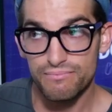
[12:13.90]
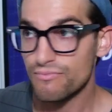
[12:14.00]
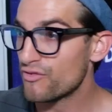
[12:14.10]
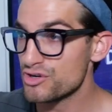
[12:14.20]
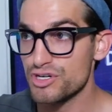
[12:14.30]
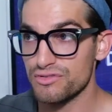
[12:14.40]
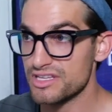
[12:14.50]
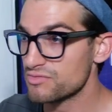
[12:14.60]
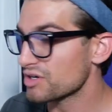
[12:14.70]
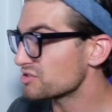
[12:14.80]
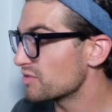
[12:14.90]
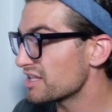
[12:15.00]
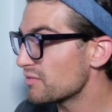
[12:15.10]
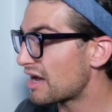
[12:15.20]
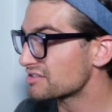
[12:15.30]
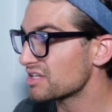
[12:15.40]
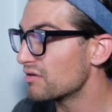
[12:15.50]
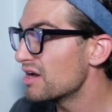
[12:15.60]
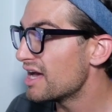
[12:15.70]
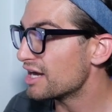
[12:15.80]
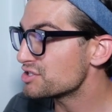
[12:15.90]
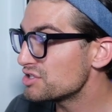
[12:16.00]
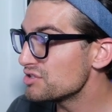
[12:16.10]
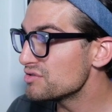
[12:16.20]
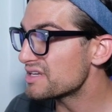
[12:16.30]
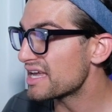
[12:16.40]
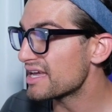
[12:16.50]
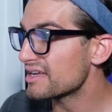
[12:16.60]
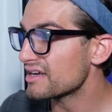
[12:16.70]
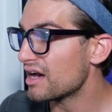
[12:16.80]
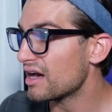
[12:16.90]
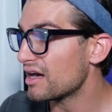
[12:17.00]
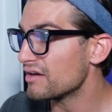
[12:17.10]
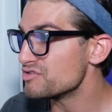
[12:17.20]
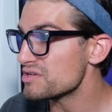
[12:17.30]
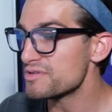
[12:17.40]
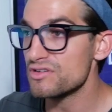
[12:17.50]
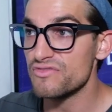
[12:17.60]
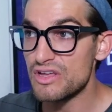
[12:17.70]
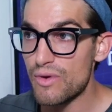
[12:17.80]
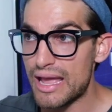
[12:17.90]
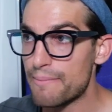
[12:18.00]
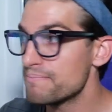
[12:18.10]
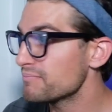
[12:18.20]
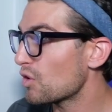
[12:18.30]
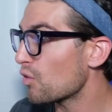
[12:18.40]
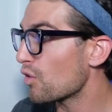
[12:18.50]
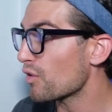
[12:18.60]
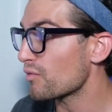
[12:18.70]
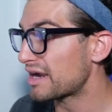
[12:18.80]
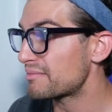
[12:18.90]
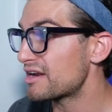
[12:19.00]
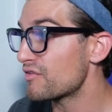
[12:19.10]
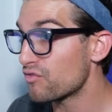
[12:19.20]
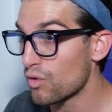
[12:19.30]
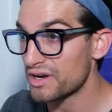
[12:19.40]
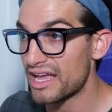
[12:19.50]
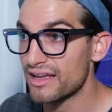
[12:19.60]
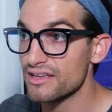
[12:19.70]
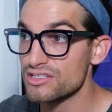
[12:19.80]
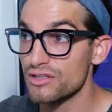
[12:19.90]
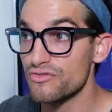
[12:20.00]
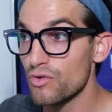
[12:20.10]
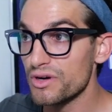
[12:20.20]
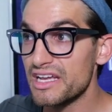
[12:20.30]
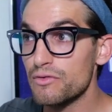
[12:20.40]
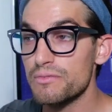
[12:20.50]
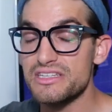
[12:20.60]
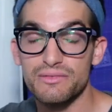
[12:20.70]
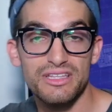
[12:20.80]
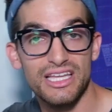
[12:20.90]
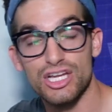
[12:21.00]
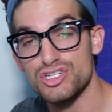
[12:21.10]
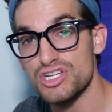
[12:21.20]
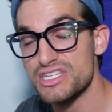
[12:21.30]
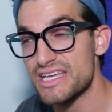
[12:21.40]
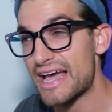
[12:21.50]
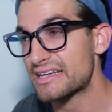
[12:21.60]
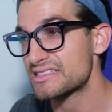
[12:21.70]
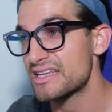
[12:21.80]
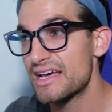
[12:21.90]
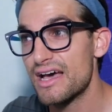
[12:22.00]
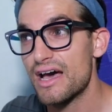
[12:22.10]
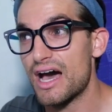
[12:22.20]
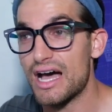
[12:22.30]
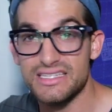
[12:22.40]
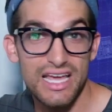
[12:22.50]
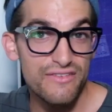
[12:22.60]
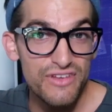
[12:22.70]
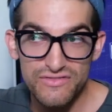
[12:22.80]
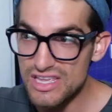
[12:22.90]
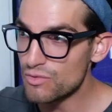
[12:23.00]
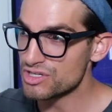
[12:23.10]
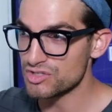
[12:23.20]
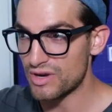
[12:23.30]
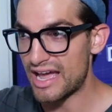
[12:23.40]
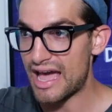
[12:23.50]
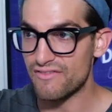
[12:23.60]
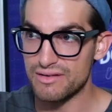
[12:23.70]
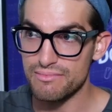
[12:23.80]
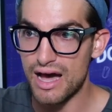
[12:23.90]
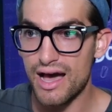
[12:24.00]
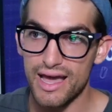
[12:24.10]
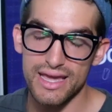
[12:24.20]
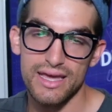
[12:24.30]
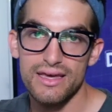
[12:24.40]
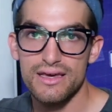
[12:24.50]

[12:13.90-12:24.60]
for sure, this works really well. So a two gig uh, of G P U V RAM, or recommended four gig. So the four gig would be something like a G T X uh, ten fifty, which is what I have in my...